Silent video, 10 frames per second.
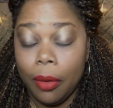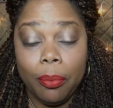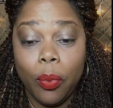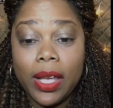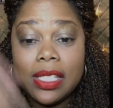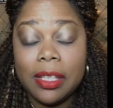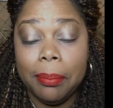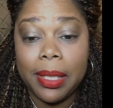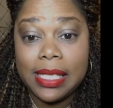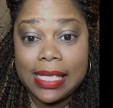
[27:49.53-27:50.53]
Winston
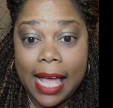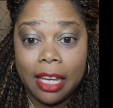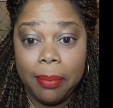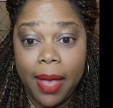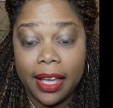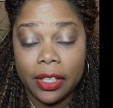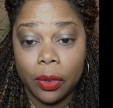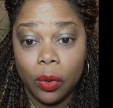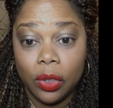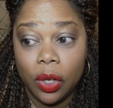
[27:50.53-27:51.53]
busts out the back of
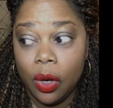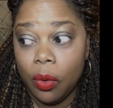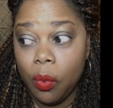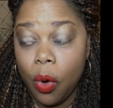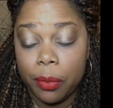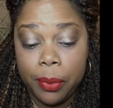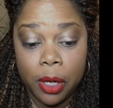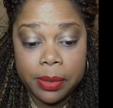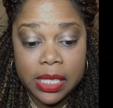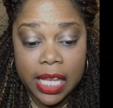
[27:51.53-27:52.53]
the, the water
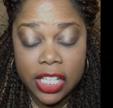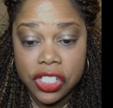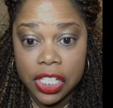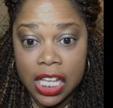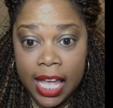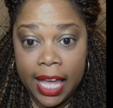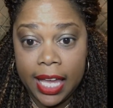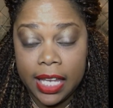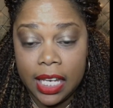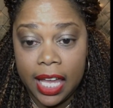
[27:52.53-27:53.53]
pump station,
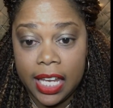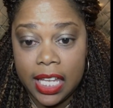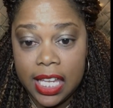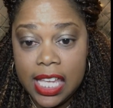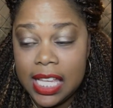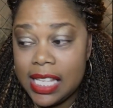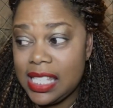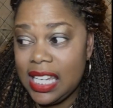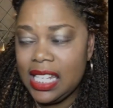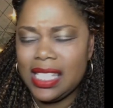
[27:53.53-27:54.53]
and and he is
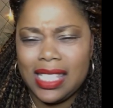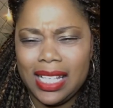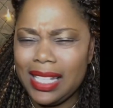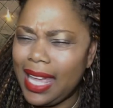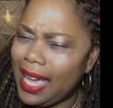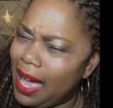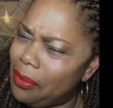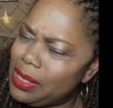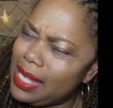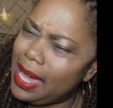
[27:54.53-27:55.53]
in the sun. Like, I
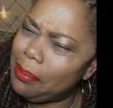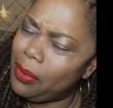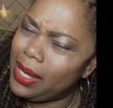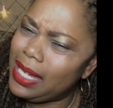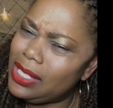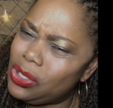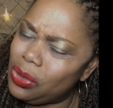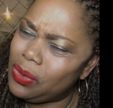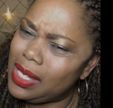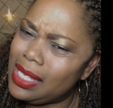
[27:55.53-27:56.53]
was like, boy, he
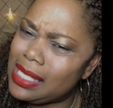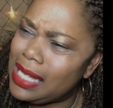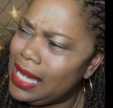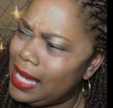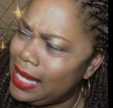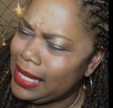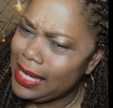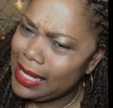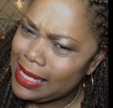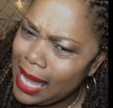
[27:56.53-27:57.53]
sure is
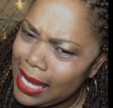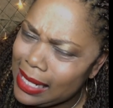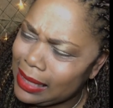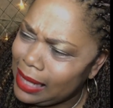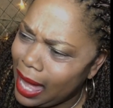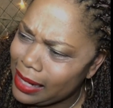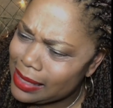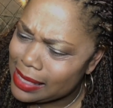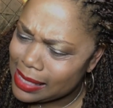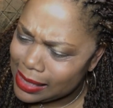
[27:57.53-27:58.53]
taking a lot of
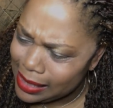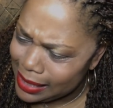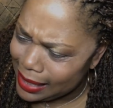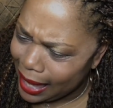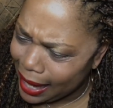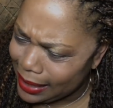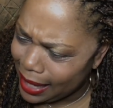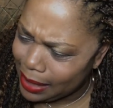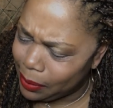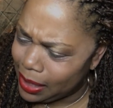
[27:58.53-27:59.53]
sunlight
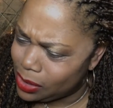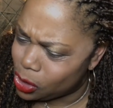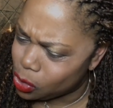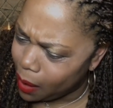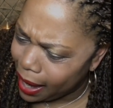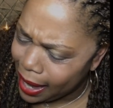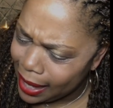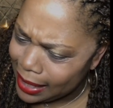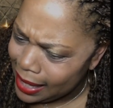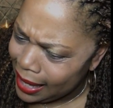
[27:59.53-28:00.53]
in
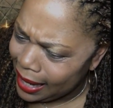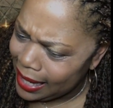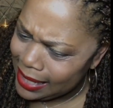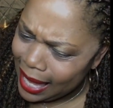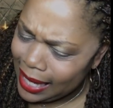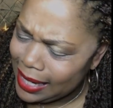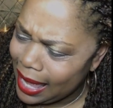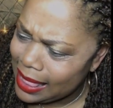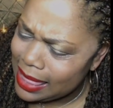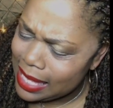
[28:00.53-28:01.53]
stride. And now that I